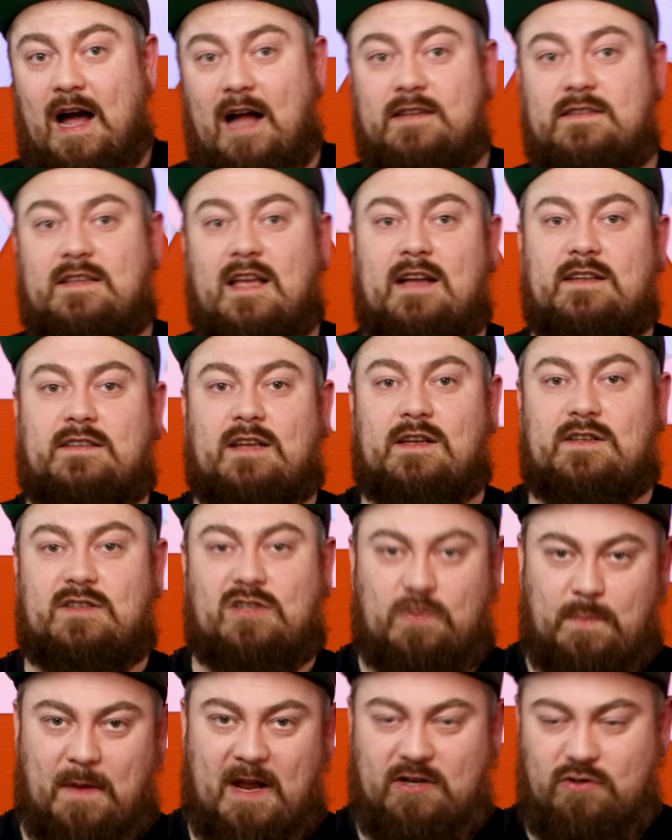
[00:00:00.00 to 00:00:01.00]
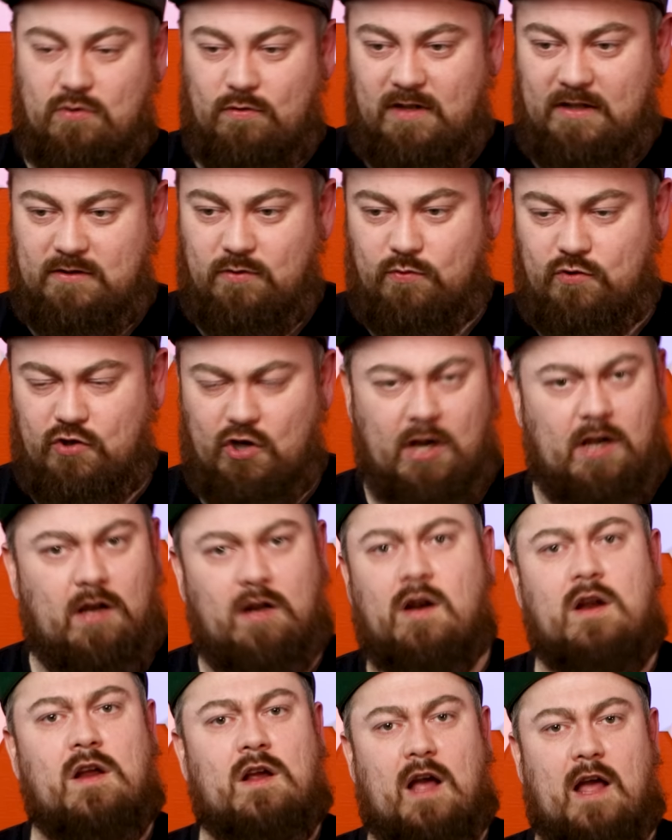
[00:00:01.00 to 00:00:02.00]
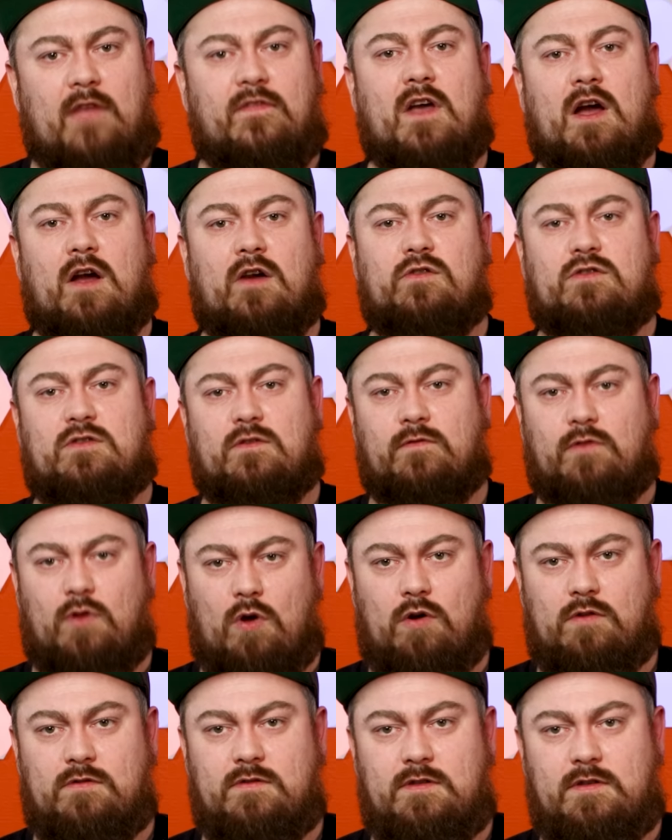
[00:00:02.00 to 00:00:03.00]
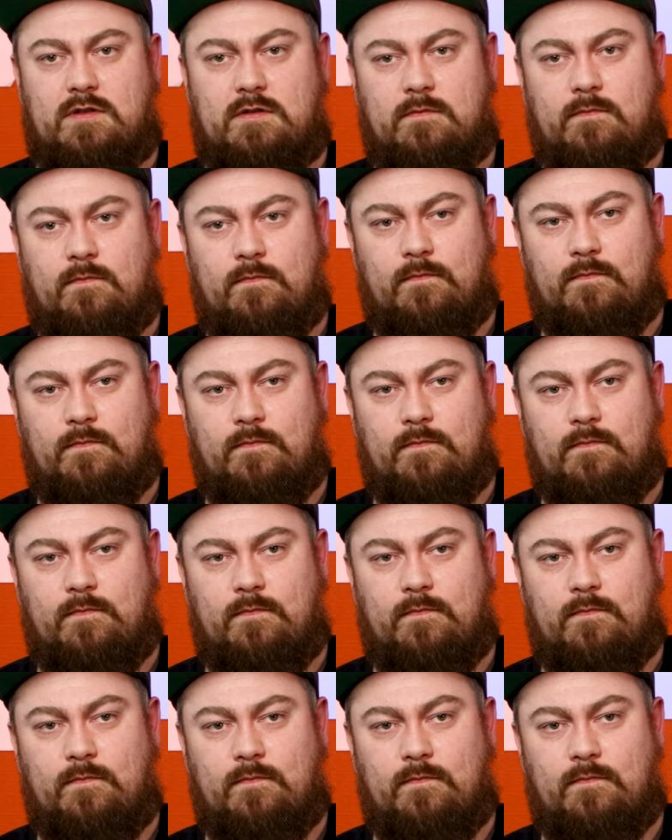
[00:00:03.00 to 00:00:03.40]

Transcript: and get his special little chair in the House of Lords.